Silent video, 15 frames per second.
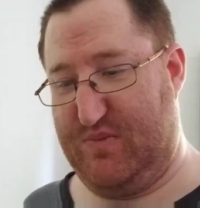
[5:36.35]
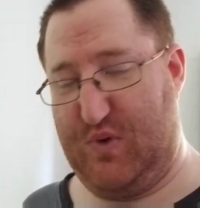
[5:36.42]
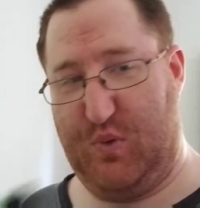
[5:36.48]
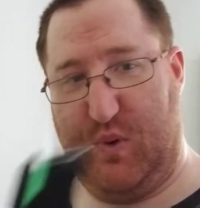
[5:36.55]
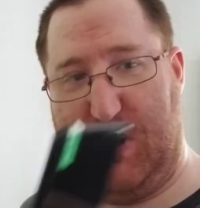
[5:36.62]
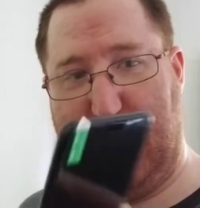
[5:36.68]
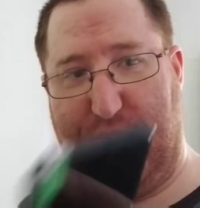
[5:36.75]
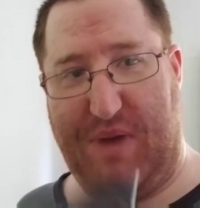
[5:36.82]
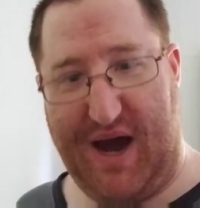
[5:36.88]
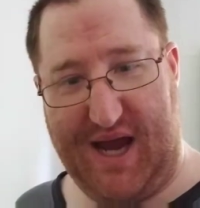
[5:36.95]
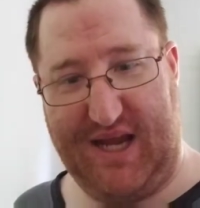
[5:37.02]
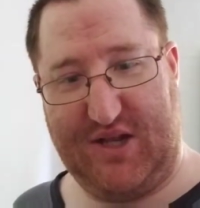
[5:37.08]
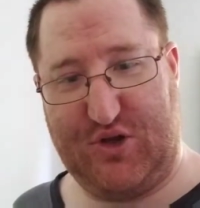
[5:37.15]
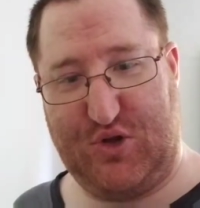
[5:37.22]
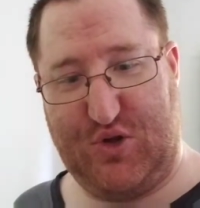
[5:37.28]
We
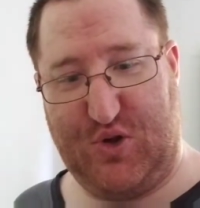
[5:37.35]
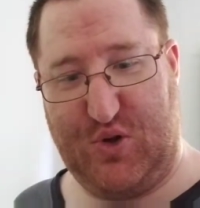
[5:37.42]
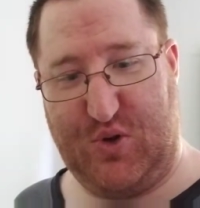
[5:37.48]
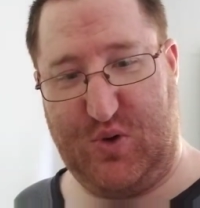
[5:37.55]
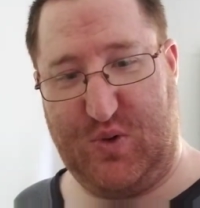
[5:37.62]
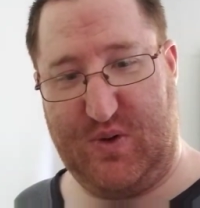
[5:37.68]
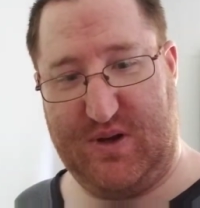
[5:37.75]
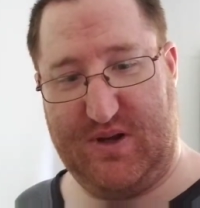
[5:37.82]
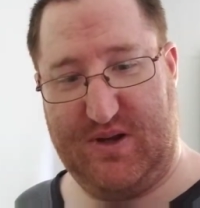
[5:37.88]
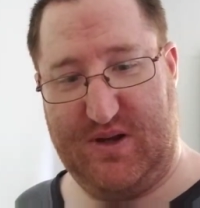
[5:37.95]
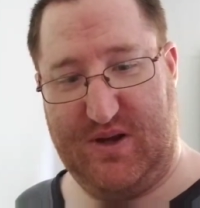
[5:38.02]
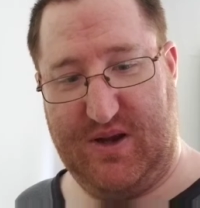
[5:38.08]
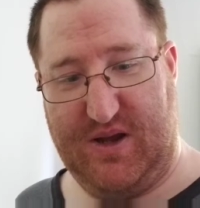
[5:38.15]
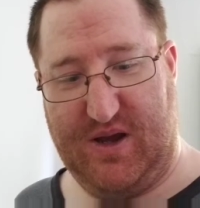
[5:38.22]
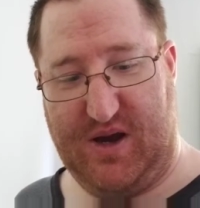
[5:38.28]
might do
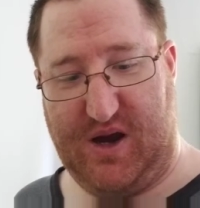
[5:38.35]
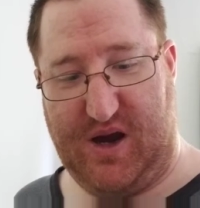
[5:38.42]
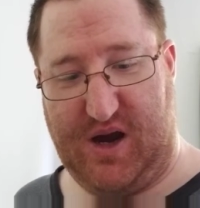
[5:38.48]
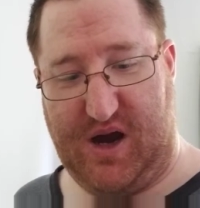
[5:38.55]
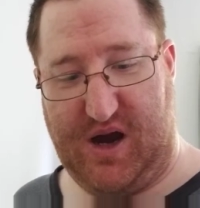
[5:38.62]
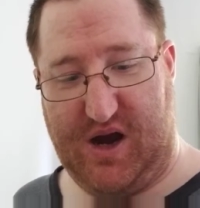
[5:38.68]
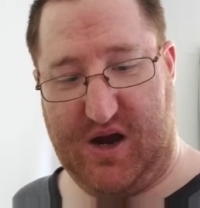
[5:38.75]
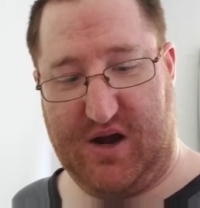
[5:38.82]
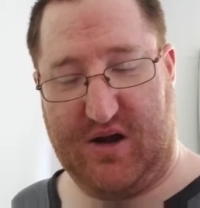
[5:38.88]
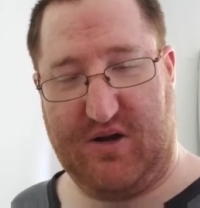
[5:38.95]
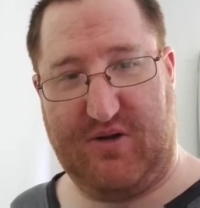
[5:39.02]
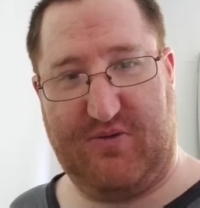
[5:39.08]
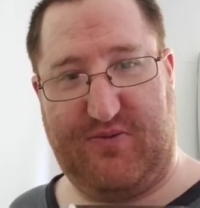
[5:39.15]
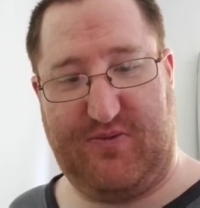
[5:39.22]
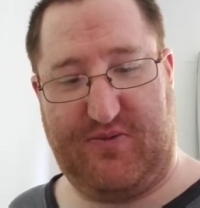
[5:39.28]

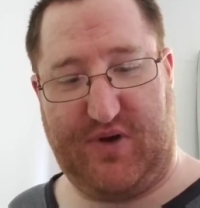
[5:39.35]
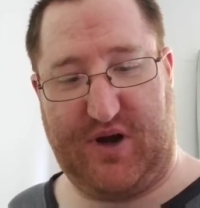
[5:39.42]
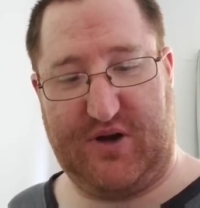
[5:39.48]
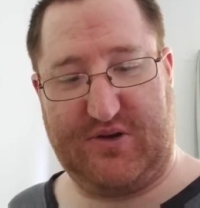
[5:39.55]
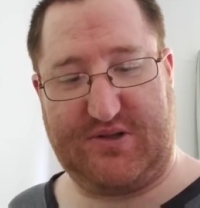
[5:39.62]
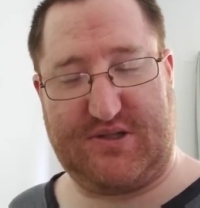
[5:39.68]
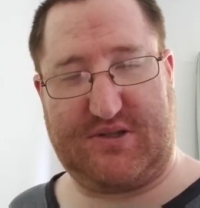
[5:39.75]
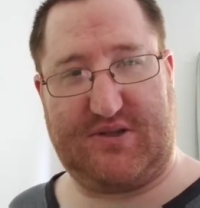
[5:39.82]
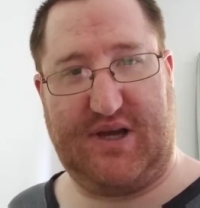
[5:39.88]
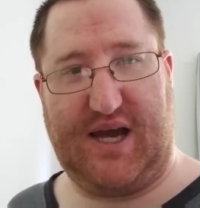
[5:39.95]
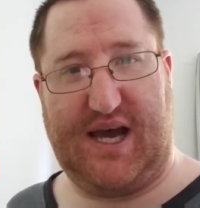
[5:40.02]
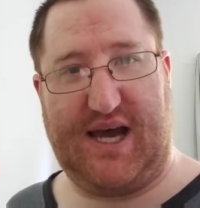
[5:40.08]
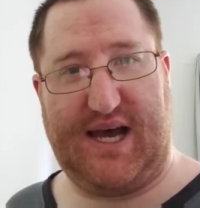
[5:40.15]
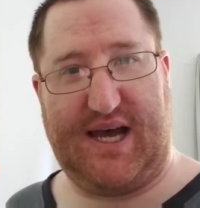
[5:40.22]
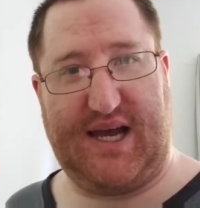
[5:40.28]
our first
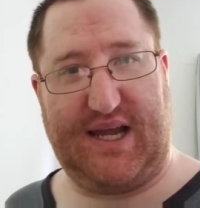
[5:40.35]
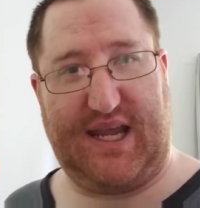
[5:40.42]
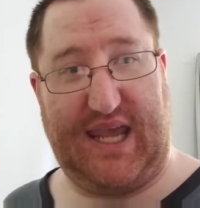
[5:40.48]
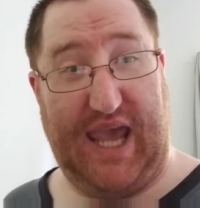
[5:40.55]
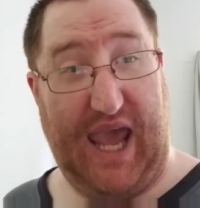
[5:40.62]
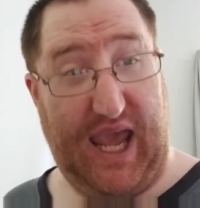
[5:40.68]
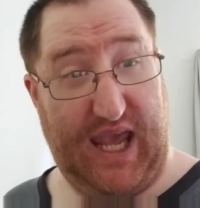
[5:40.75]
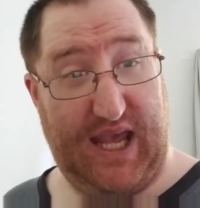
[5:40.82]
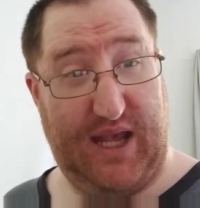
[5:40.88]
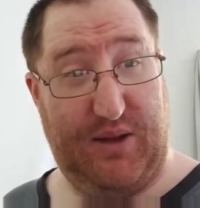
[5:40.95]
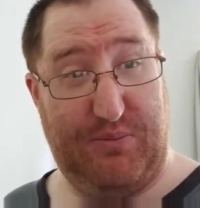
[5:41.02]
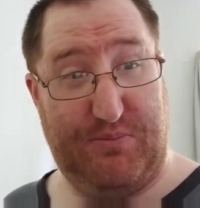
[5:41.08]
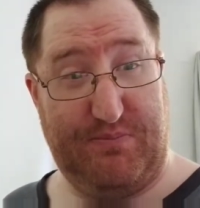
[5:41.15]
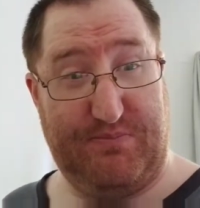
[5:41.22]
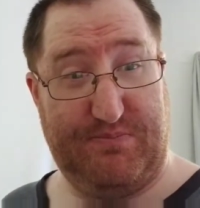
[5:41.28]

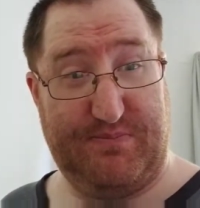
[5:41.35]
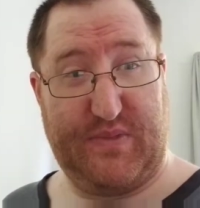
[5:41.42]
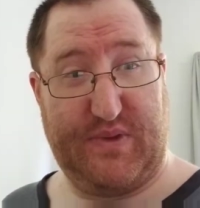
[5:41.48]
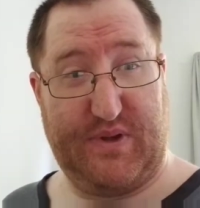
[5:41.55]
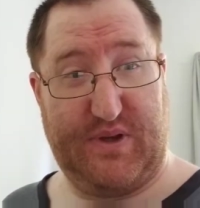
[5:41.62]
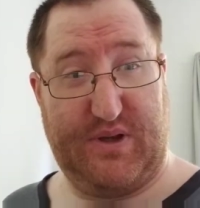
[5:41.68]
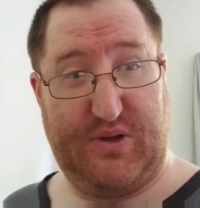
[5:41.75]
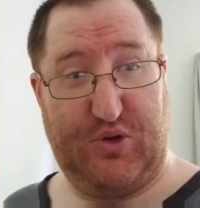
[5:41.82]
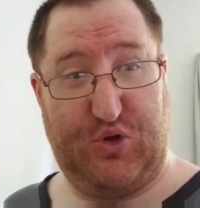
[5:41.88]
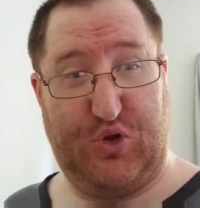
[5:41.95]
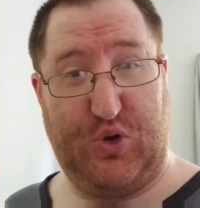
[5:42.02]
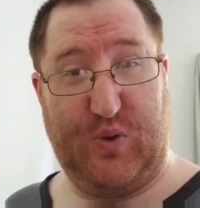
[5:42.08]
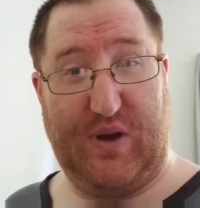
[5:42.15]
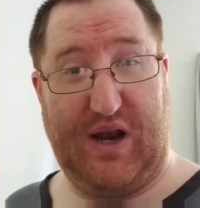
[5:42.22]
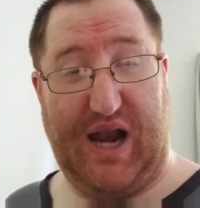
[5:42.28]
game,
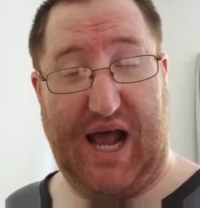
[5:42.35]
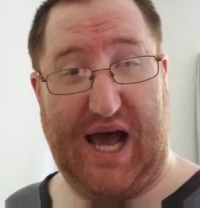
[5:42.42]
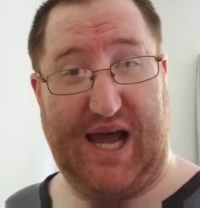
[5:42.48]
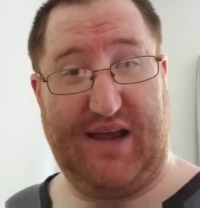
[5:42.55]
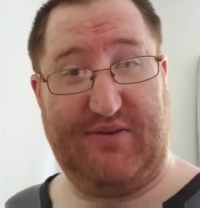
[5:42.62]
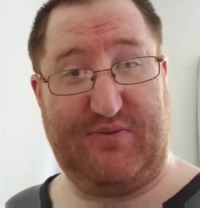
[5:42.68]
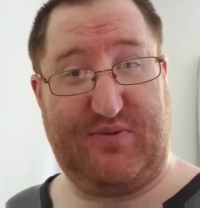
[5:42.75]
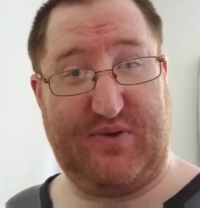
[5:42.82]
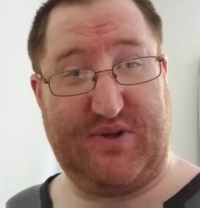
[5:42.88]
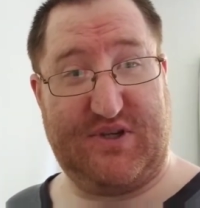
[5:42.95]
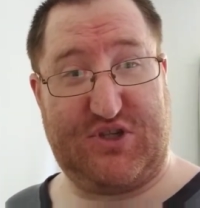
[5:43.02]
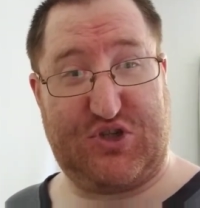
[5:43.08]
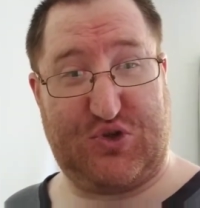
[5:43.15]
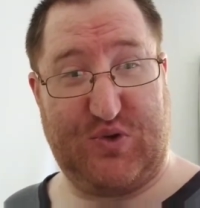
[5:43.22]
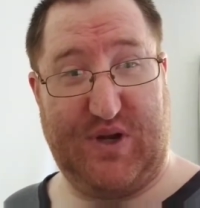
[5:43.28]
do a live
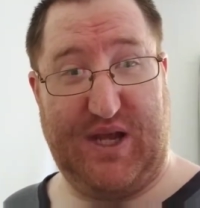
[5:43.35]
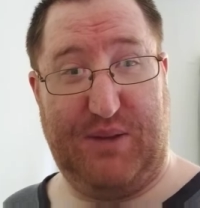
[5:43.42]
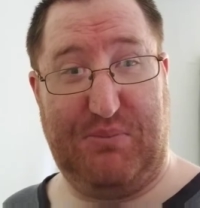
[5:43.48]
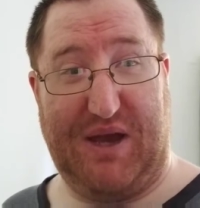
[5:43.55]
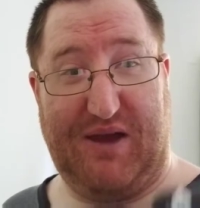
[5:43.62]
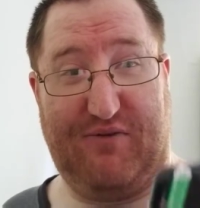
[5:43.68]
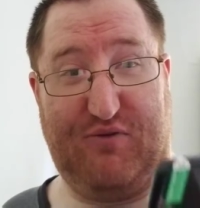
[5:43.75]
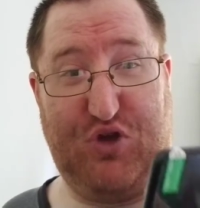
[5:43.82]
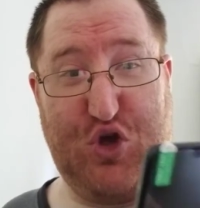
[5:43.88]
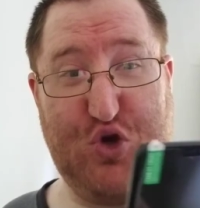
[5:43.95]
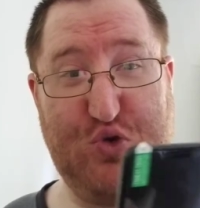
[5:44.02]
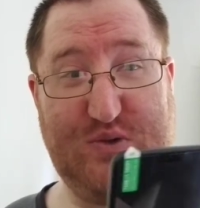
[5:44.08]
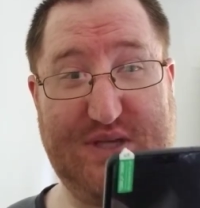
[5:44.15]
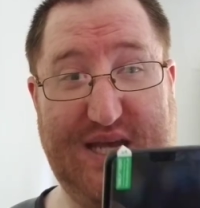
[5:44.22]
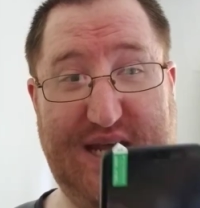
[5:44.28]
stream of
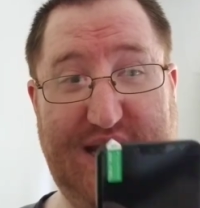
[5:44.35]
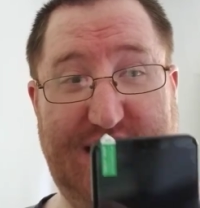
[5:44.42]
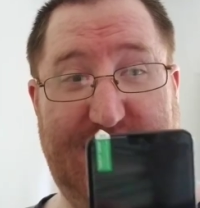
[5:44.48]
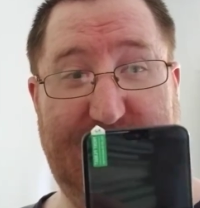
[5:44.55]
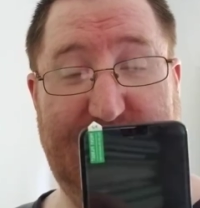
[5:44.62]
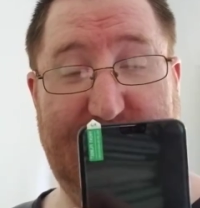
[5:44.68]
using